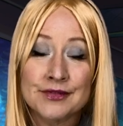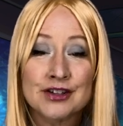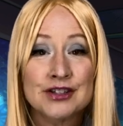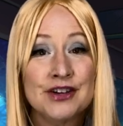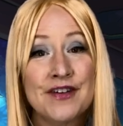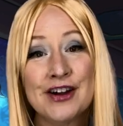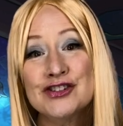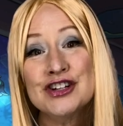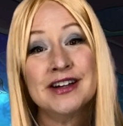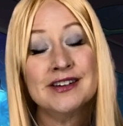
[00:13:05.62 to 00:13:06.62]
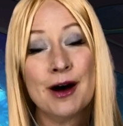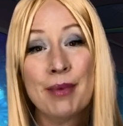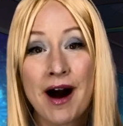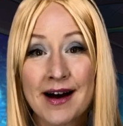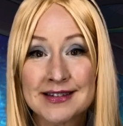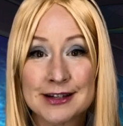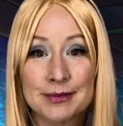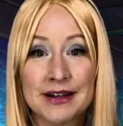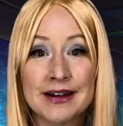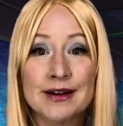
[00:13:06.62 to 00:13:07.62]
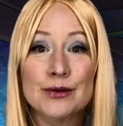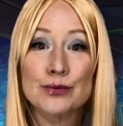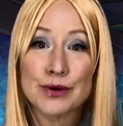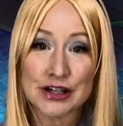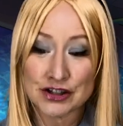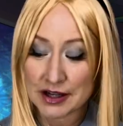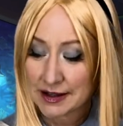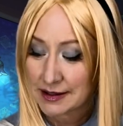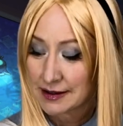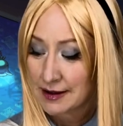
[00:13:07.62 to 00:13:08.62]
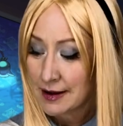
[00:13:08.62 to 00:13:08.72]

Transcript: she found she could not possibly reach it.